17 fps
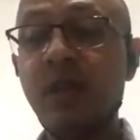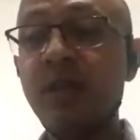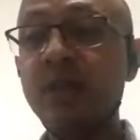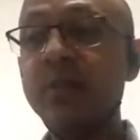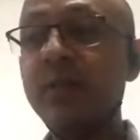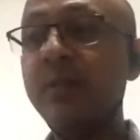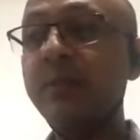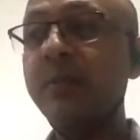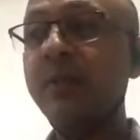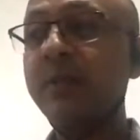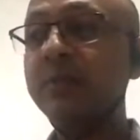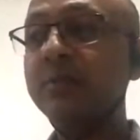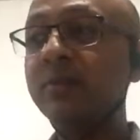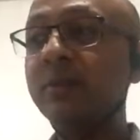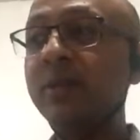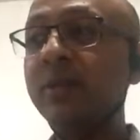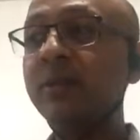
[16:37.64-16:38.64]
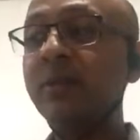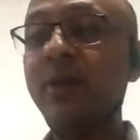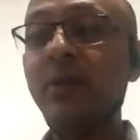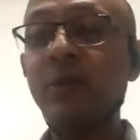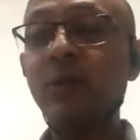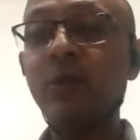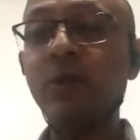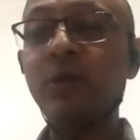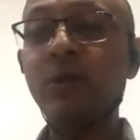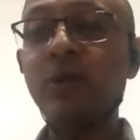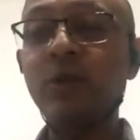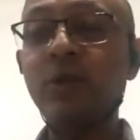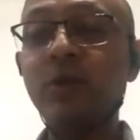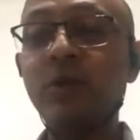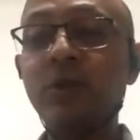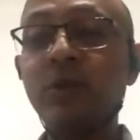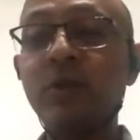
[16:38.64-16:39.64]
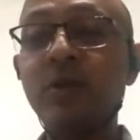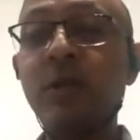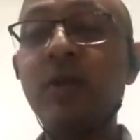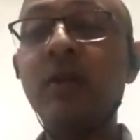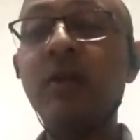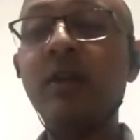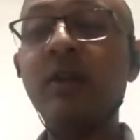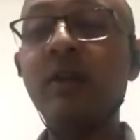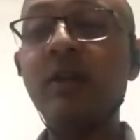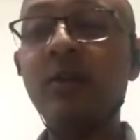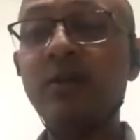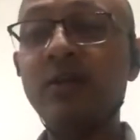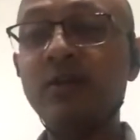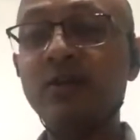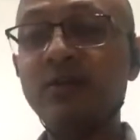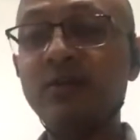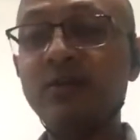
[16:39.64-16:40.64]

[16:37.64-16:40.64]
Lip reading: and some actually try to put on red cloth.